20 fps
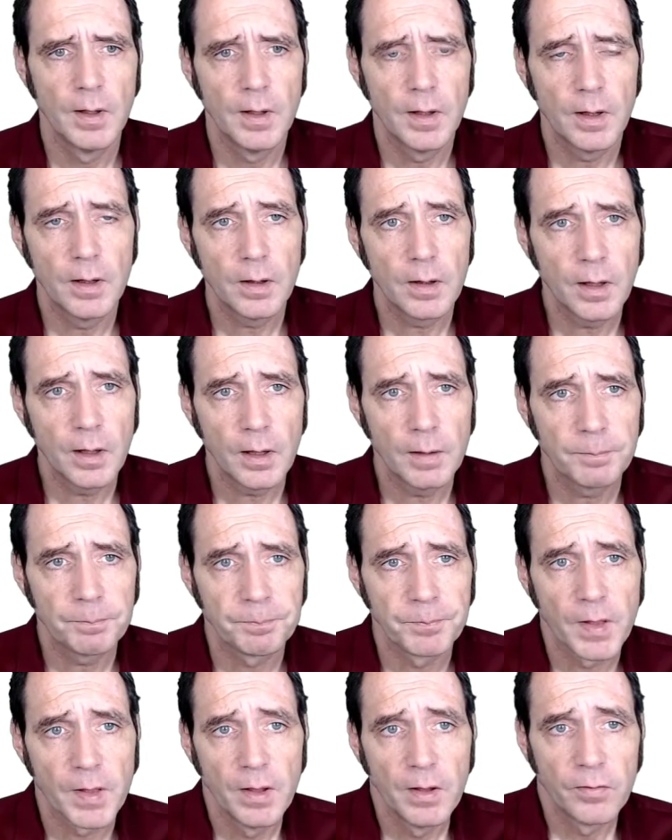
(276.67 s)
Okay.
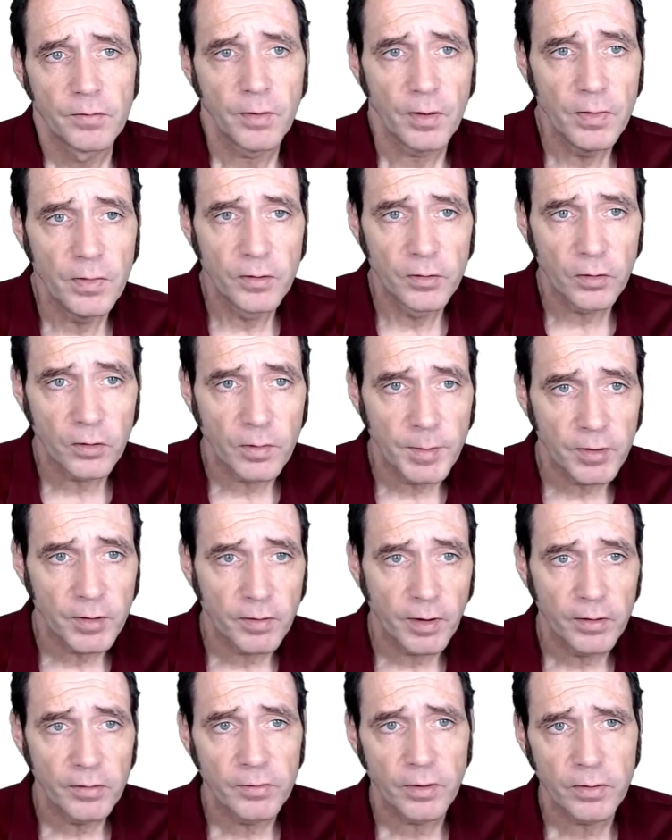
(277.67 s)
So in the
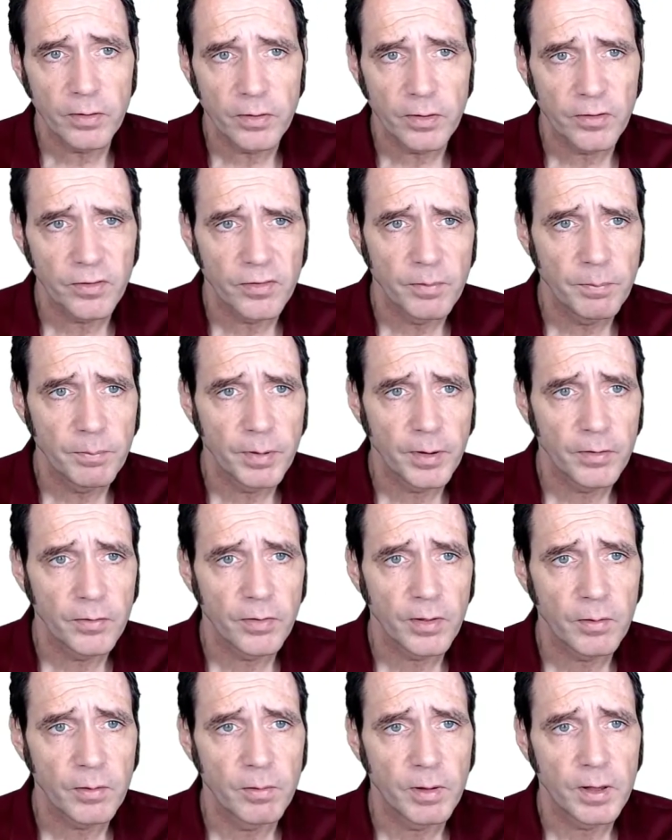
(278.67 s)
documentation, I think the simplest
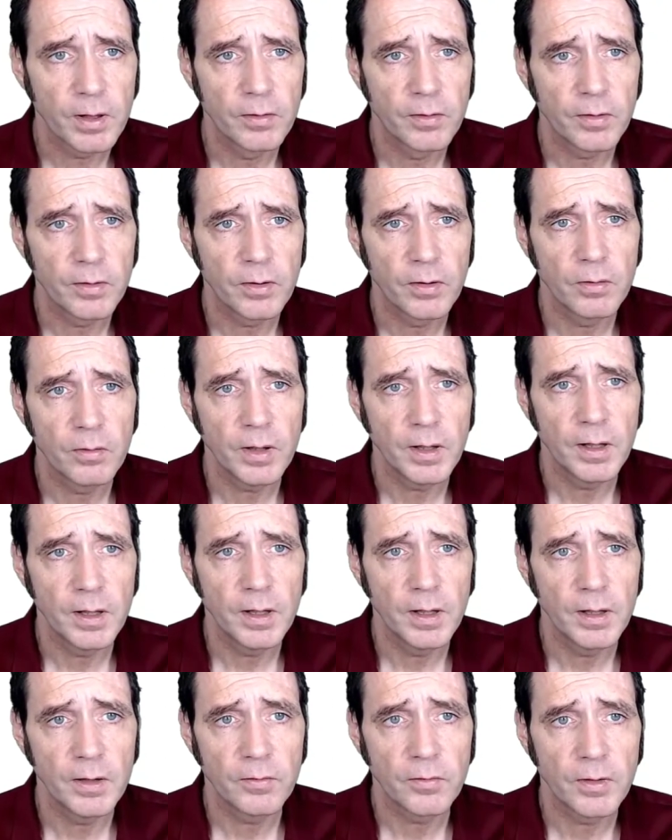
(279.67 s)
thing we can do
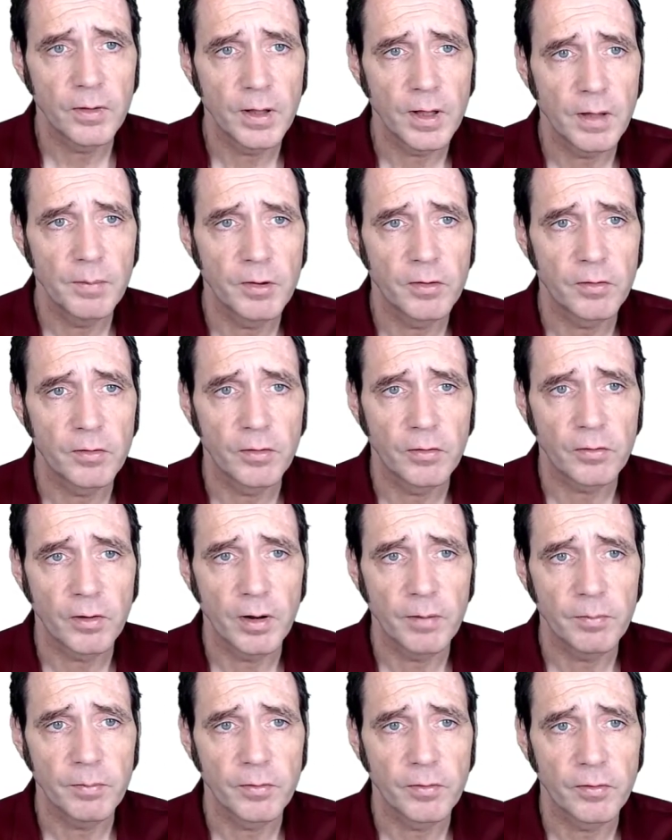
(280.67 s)
is the image
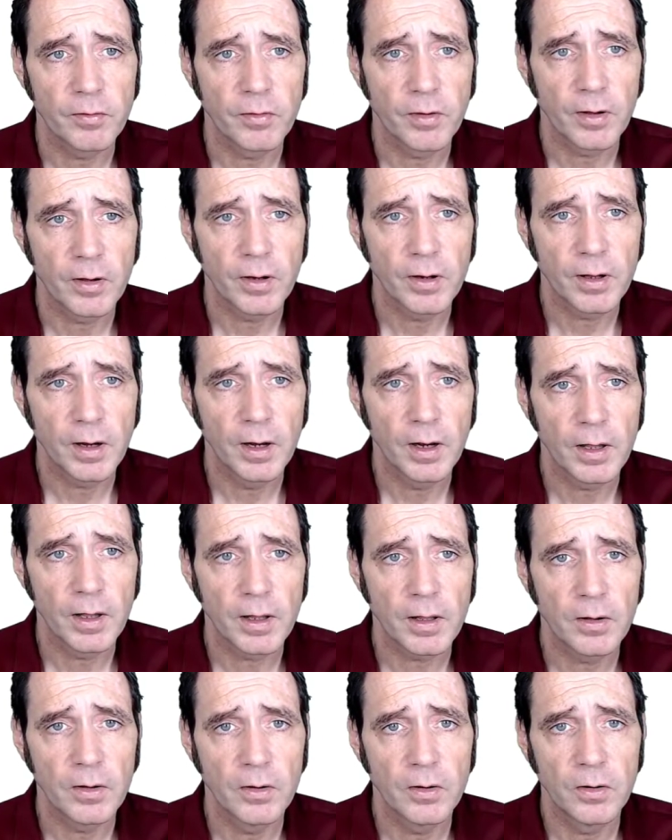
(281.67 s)
description. So I'm going to
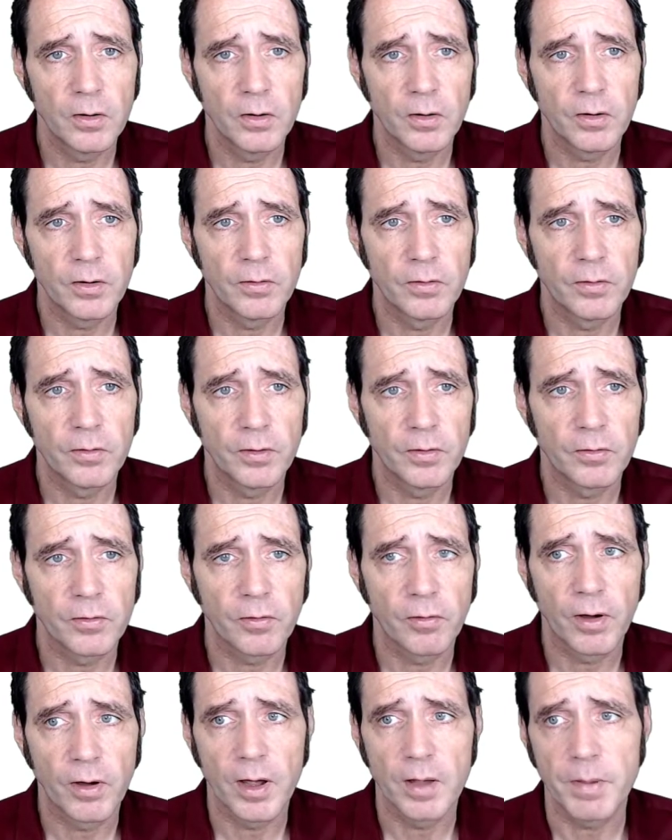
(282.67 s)
click on
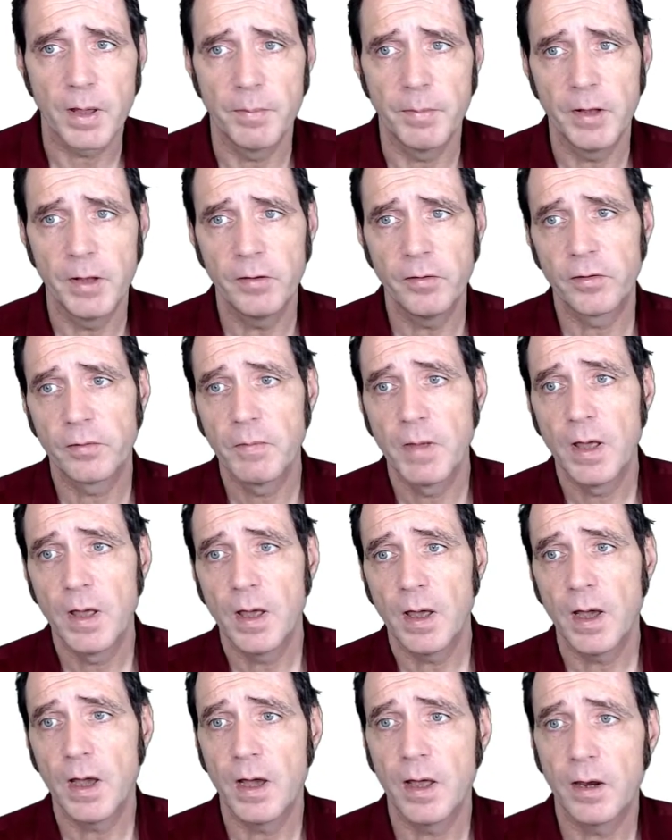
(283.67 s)
Describe Image,
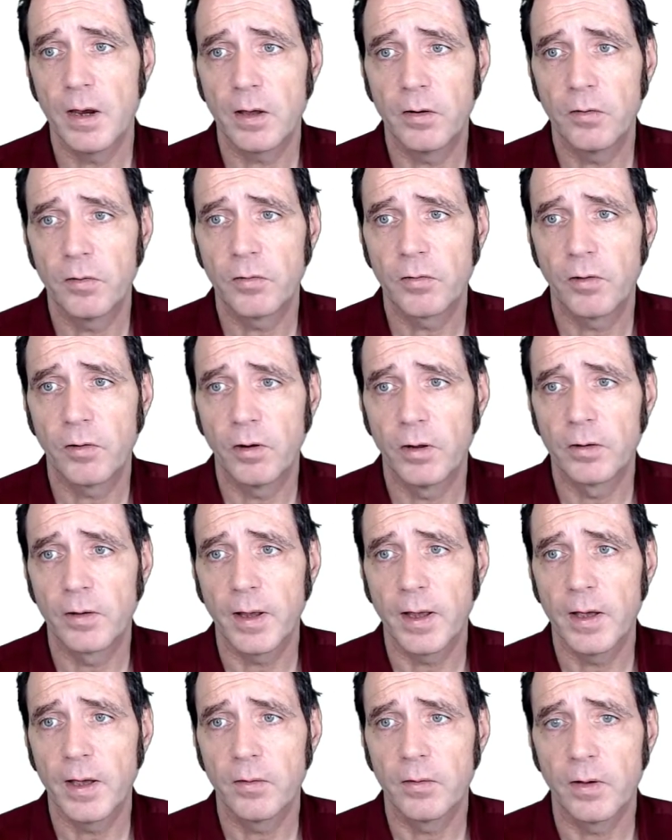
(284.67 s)
and I'm going to scroll
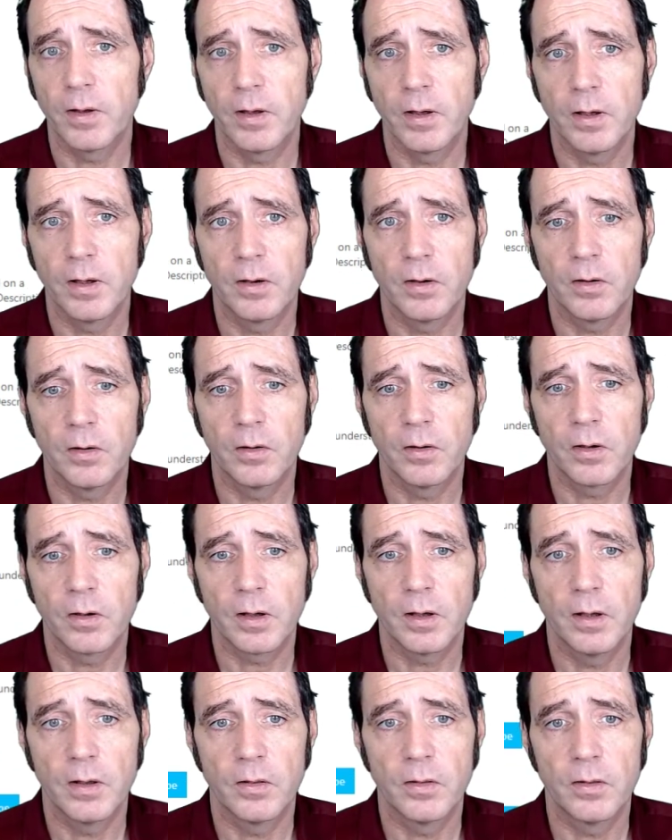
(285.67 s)
down and look
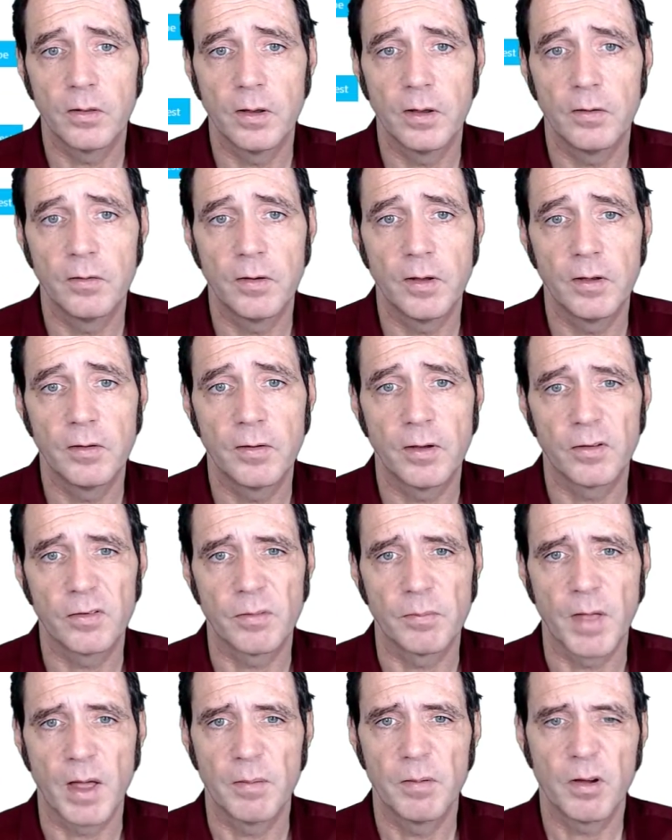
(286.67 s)
at the details
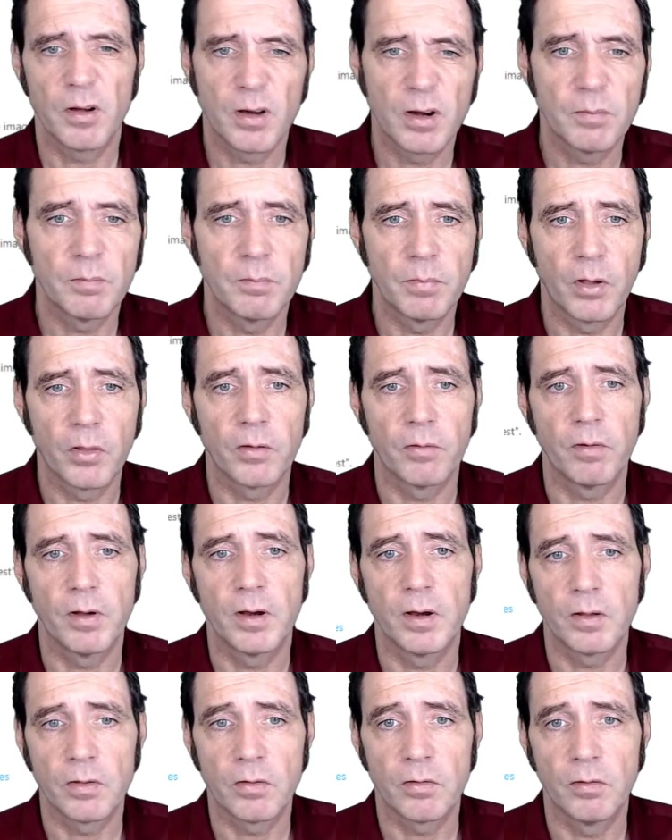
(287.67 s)
on that. I'm not going to bother
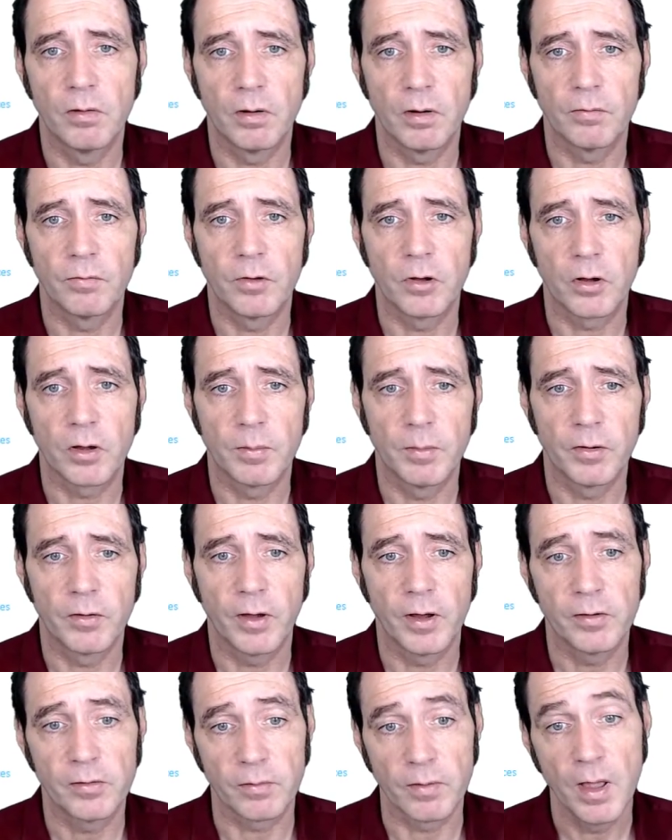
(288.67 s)
reading through all of the
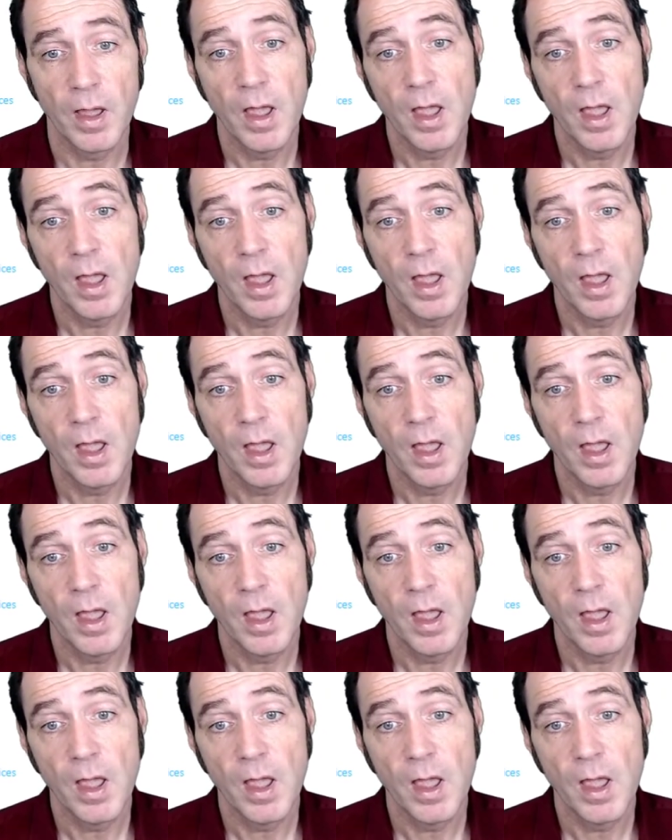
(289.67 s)
documentation.